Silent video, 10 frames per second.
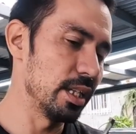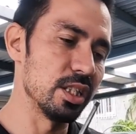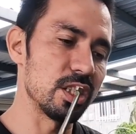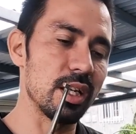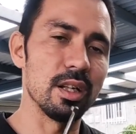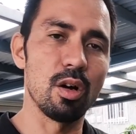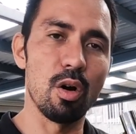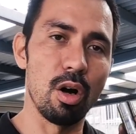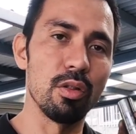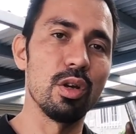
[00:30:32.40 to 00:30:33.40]
is
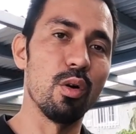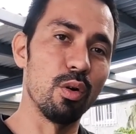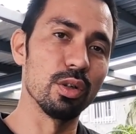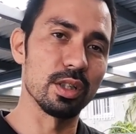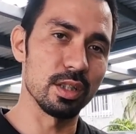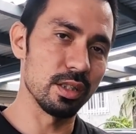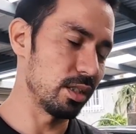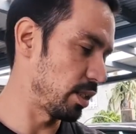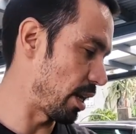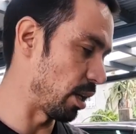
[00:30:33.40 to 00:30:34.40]
on the older
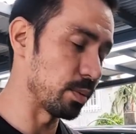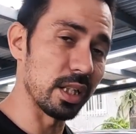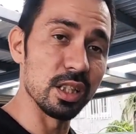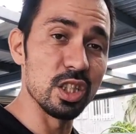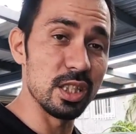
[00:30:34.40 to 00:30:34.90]
setups, like the